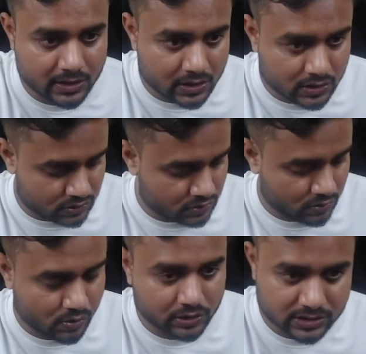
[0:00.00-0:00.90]
So
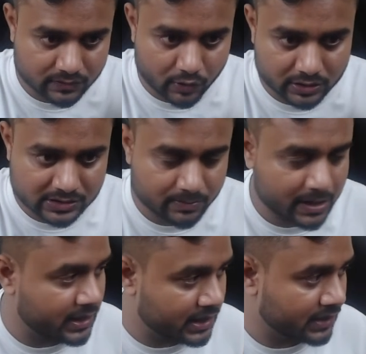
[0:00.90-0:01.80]
this is what, this is my
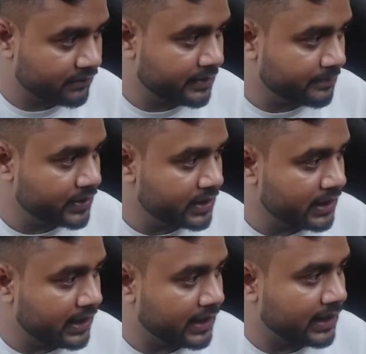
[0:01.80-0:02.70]
retriever.
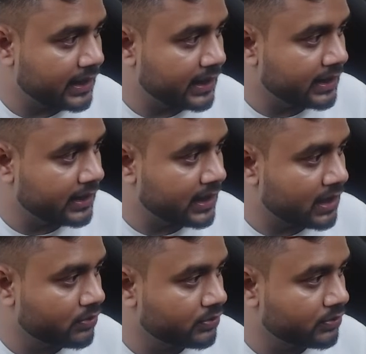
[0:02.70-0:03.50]
And now